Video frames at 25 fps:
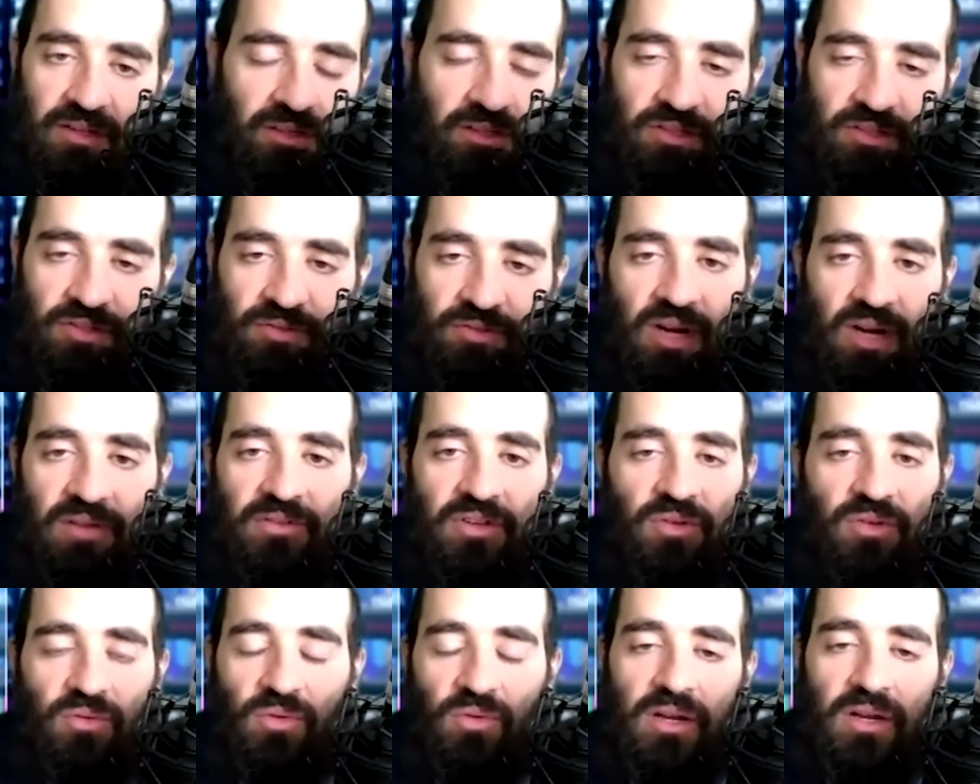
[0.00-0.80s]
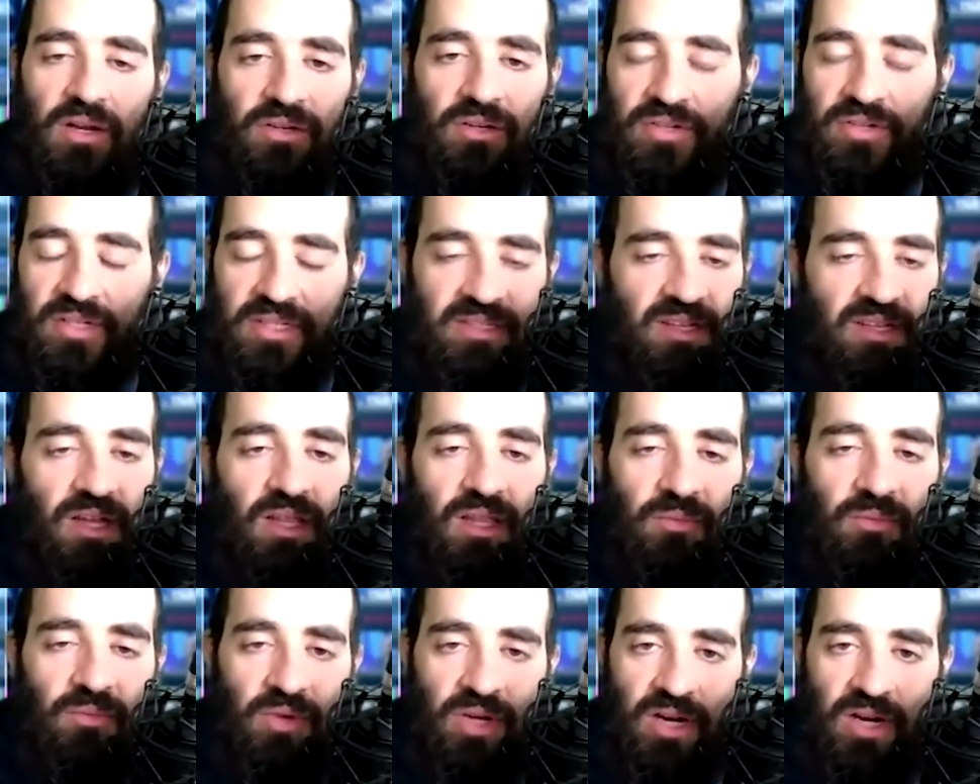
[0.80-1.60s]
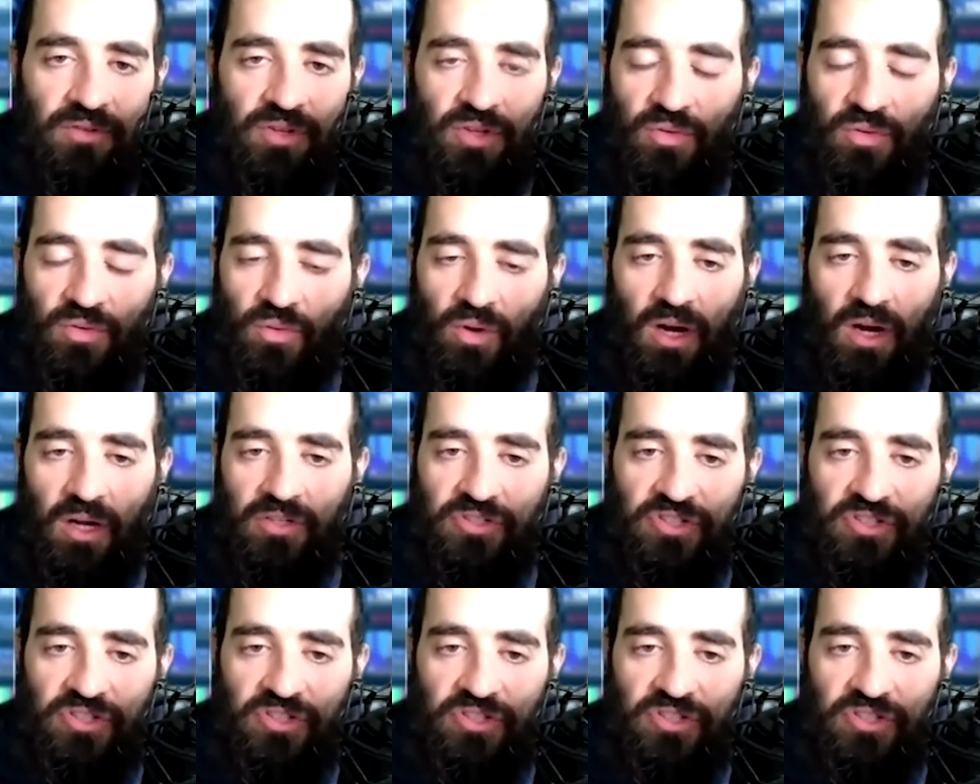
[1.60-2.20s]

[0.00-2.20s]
do whatever you want. You could sell them whatever you want.